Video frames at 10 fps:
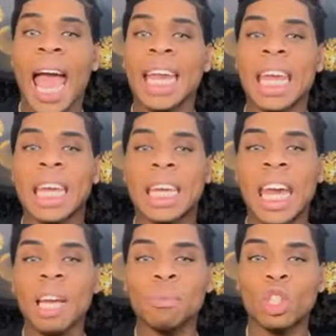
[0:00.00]
And he
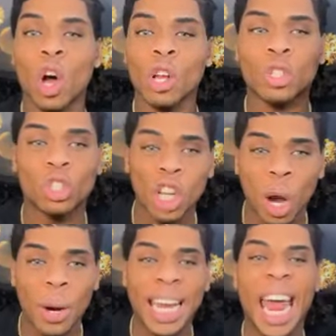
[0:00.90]
keeps on
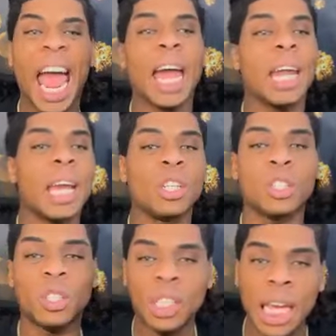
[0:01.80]
sowing and he
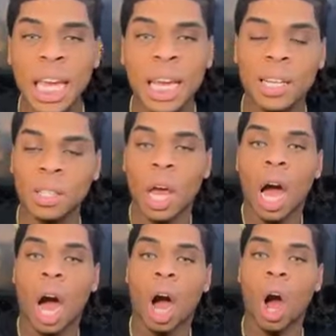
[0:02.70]
sees
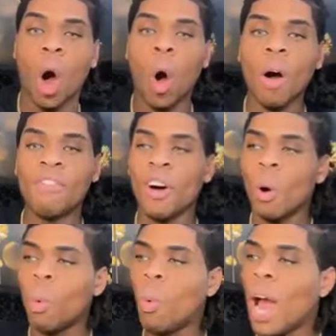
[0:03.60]
an
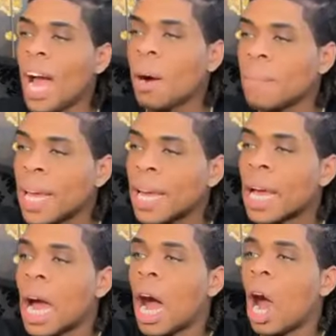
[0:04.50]

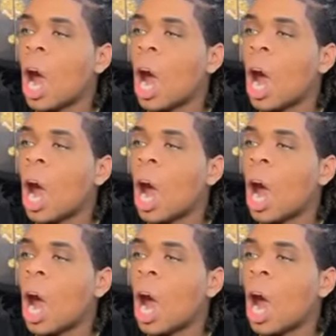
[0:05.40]
overwhelming